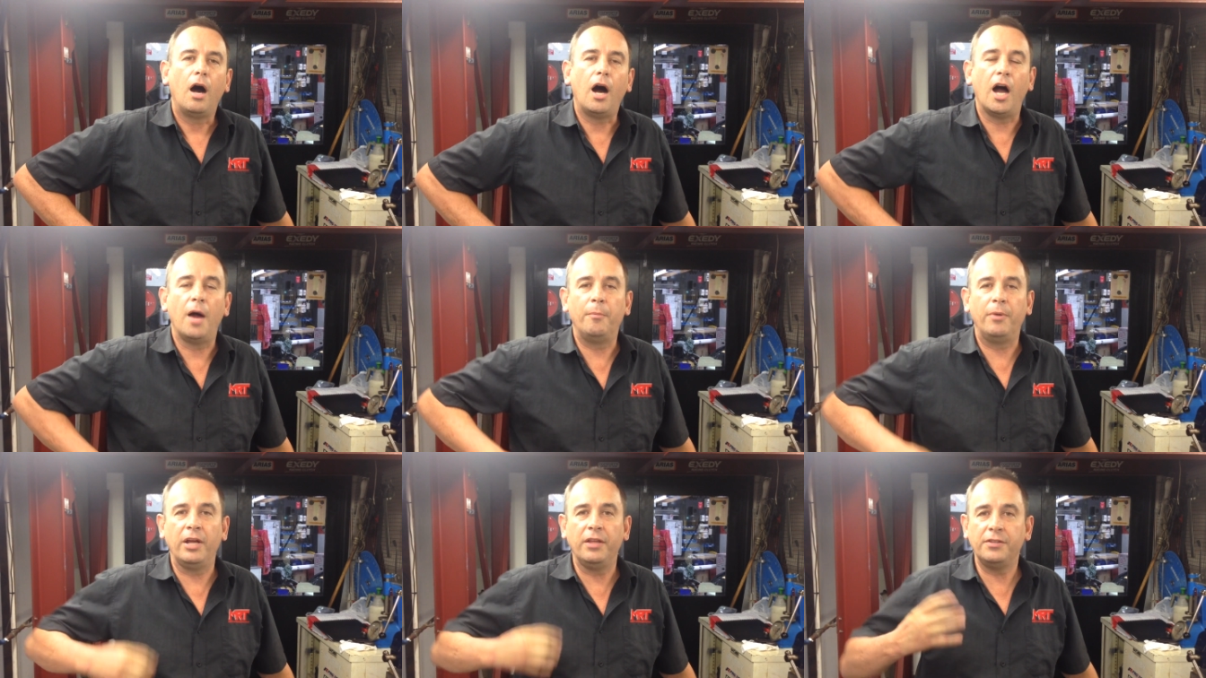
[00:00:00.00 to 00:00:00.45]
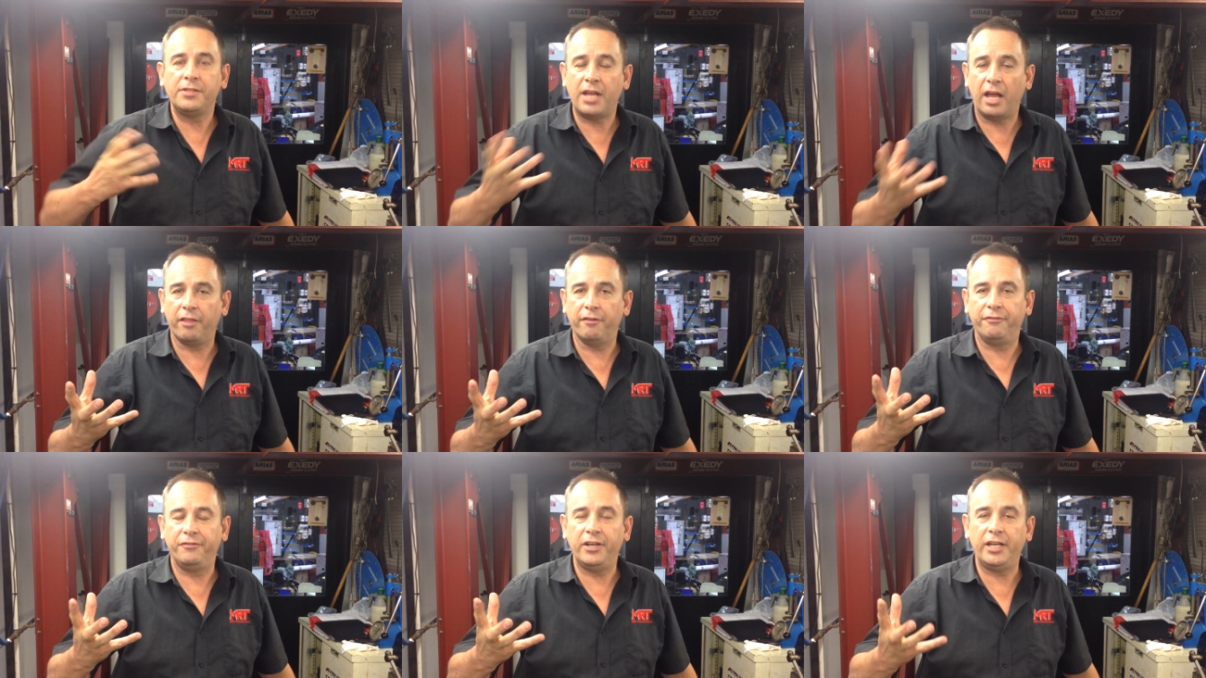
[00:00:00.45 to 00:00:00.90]
Hi, I'm Brett. There's
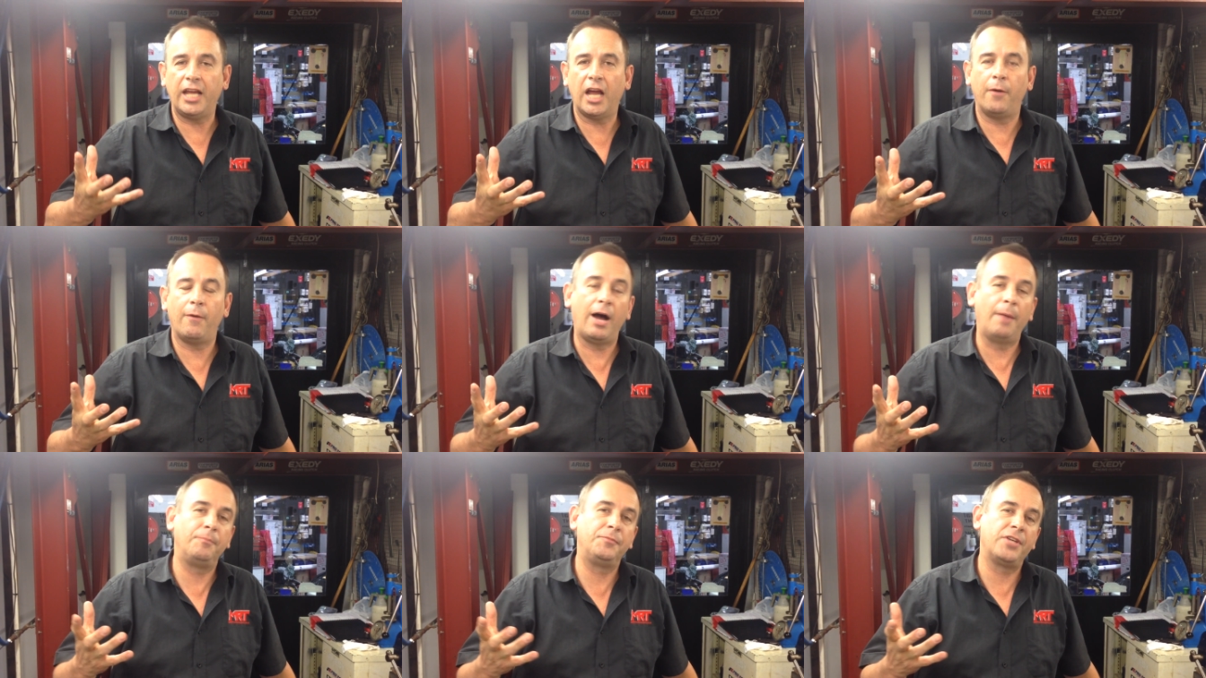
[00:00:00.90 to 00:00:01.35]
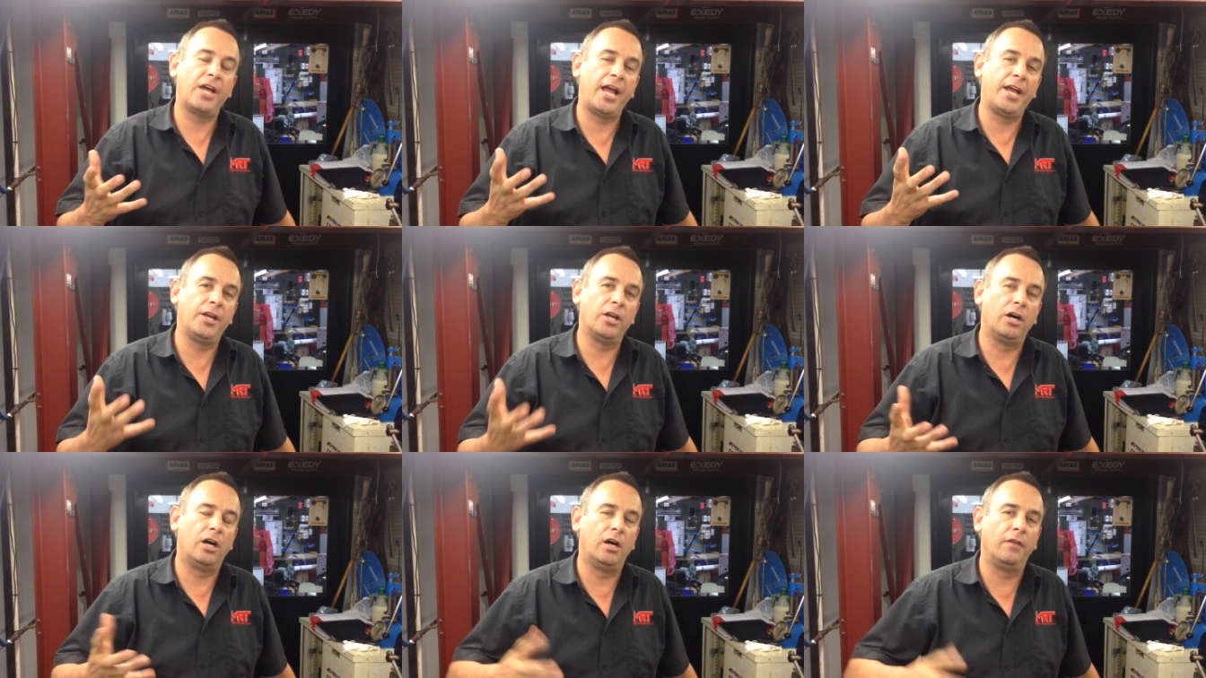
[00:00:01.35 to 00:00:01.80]
another video
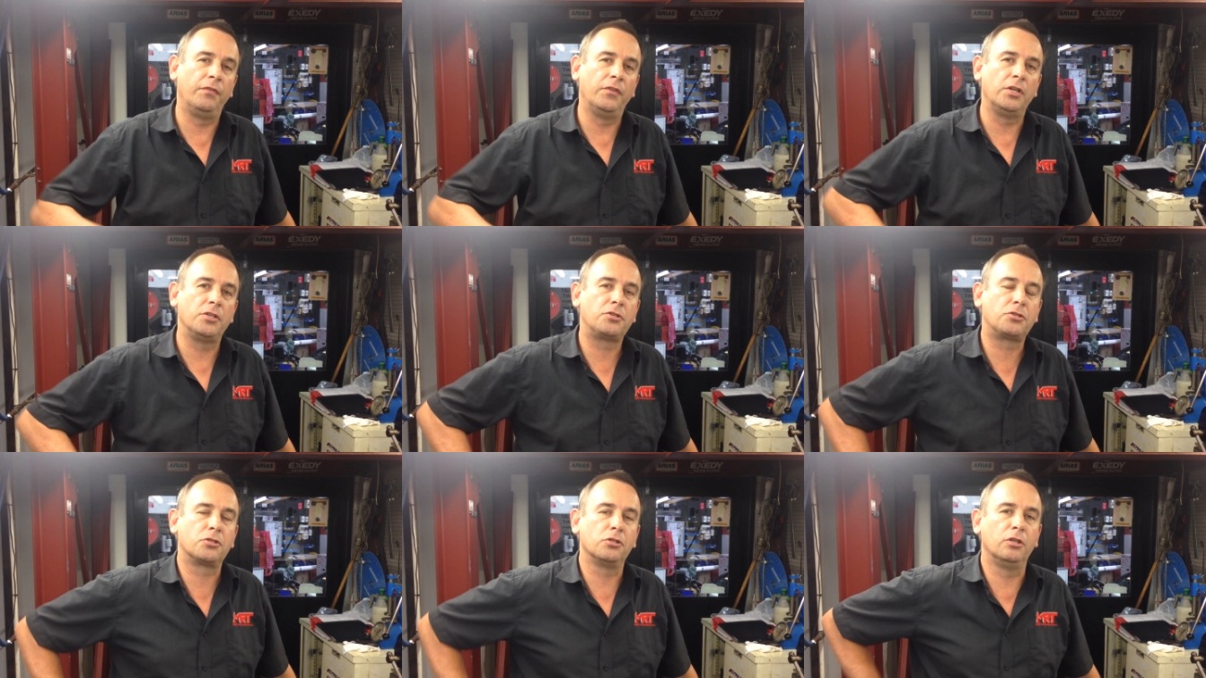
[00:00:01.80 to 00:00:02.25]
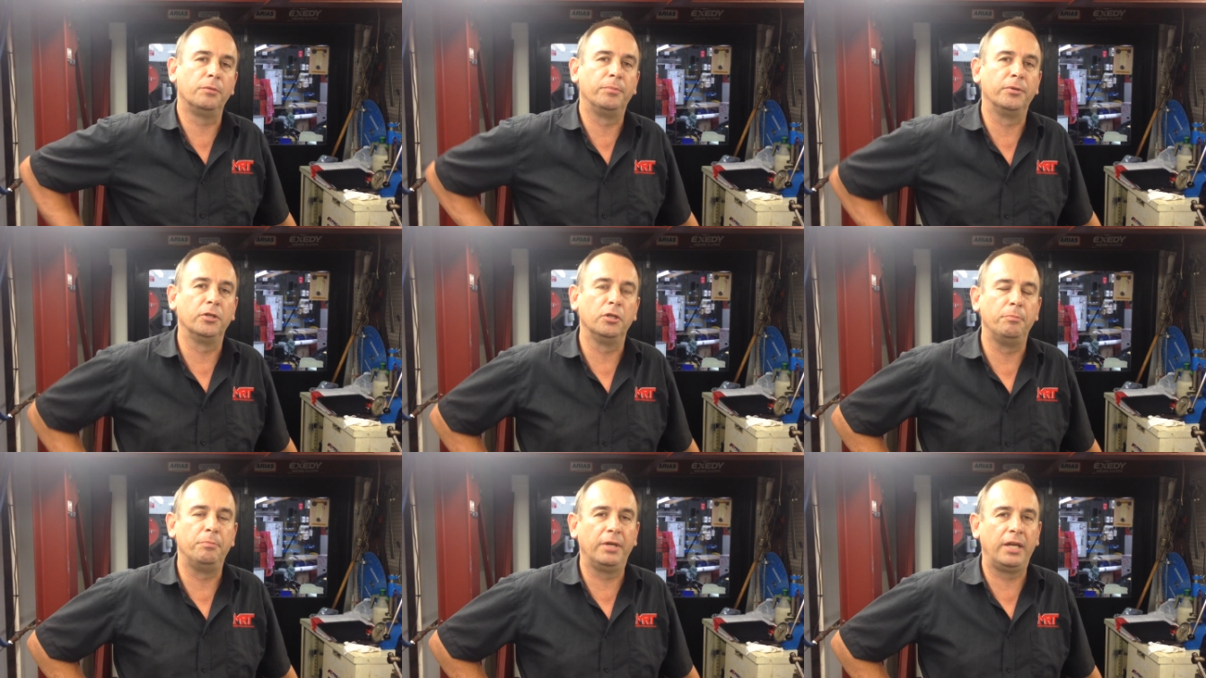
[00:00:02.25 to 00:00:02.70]
update on the
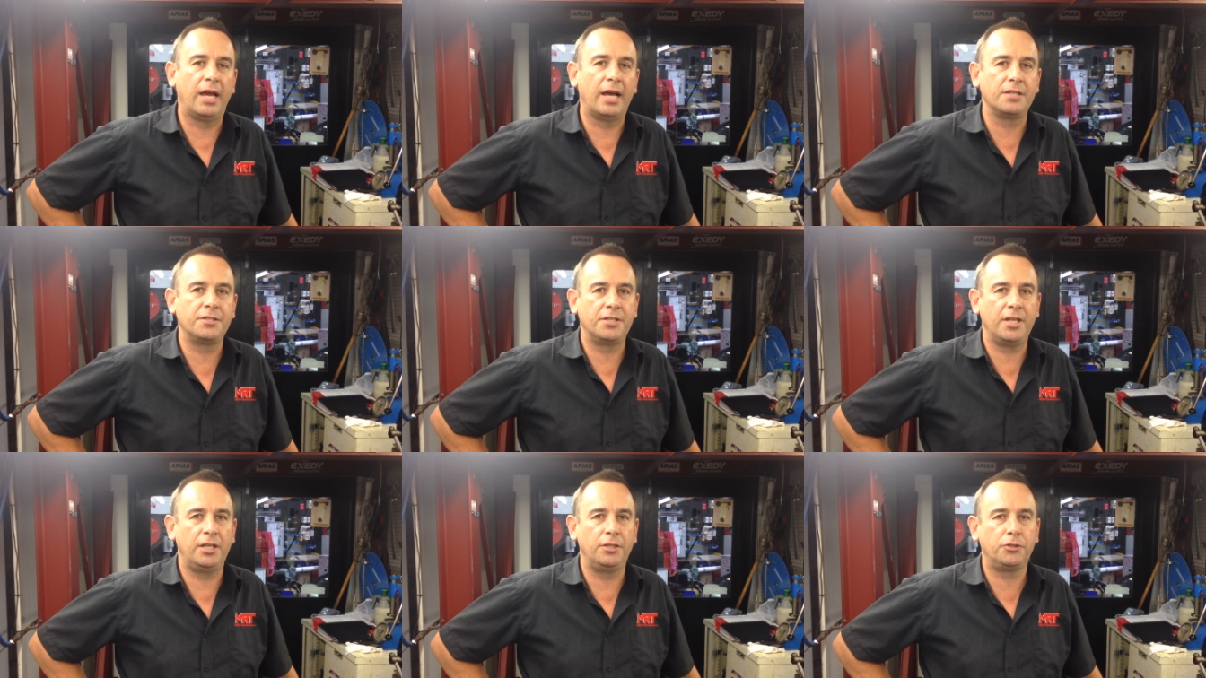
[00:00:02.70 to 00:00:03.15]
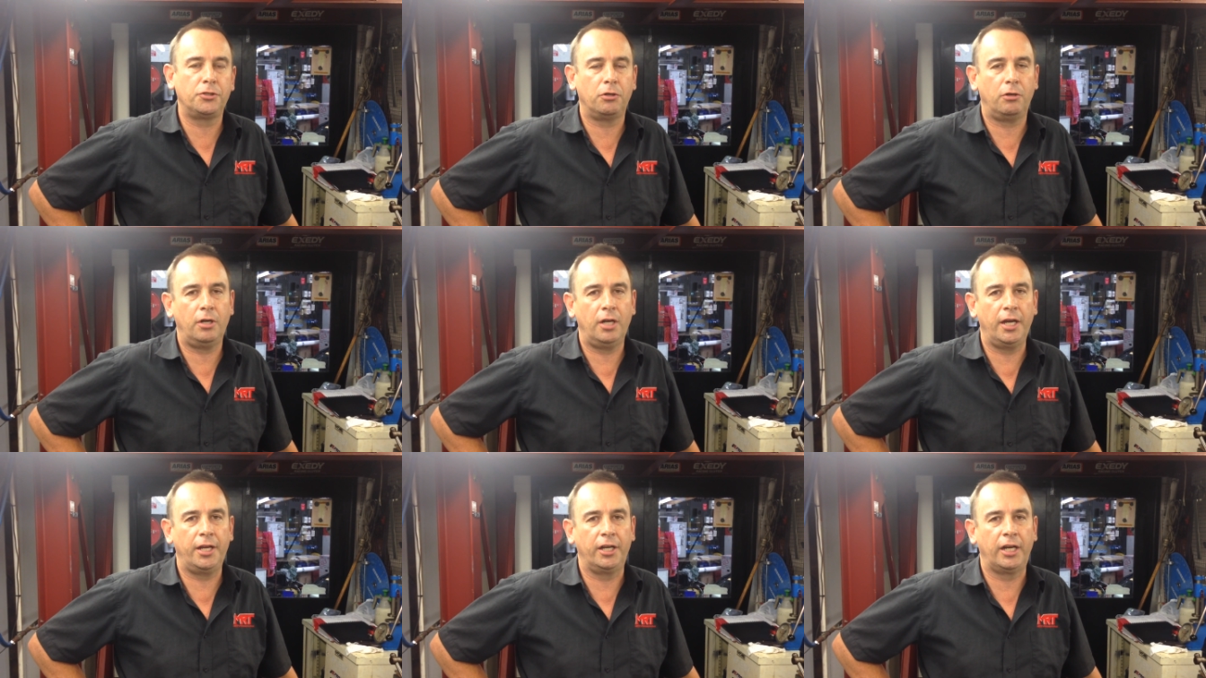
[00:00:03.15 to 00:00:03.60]
Subaru BRZ
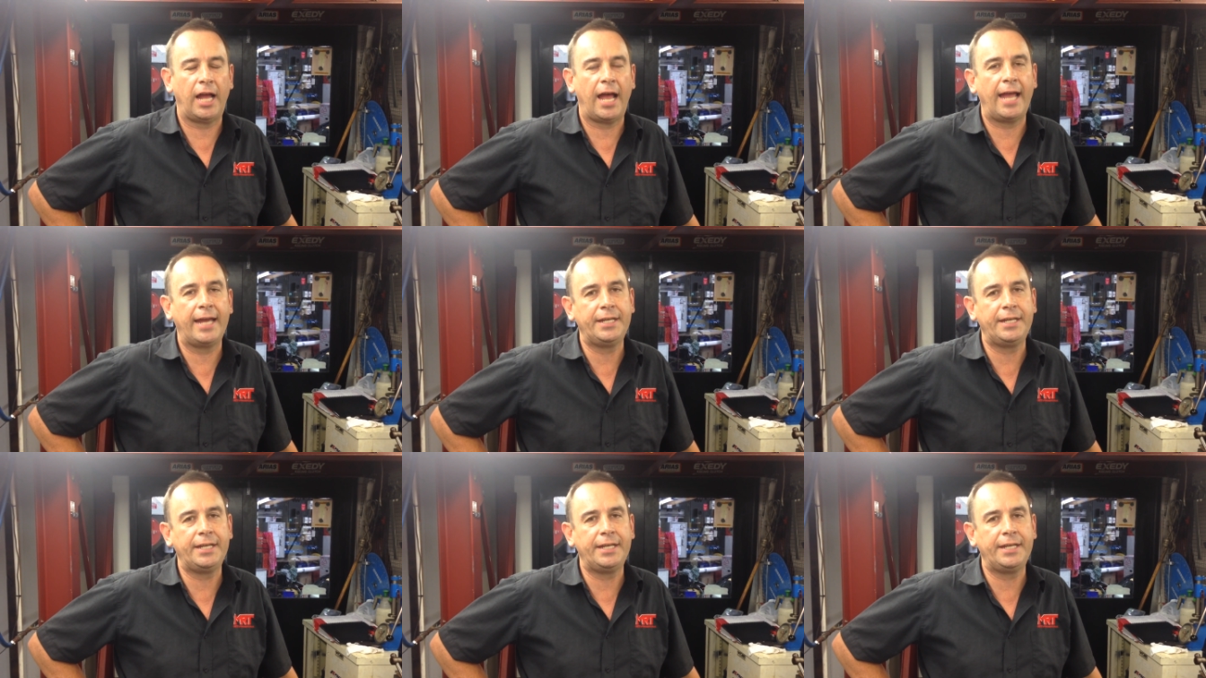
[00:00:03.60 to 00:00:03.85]
Toyota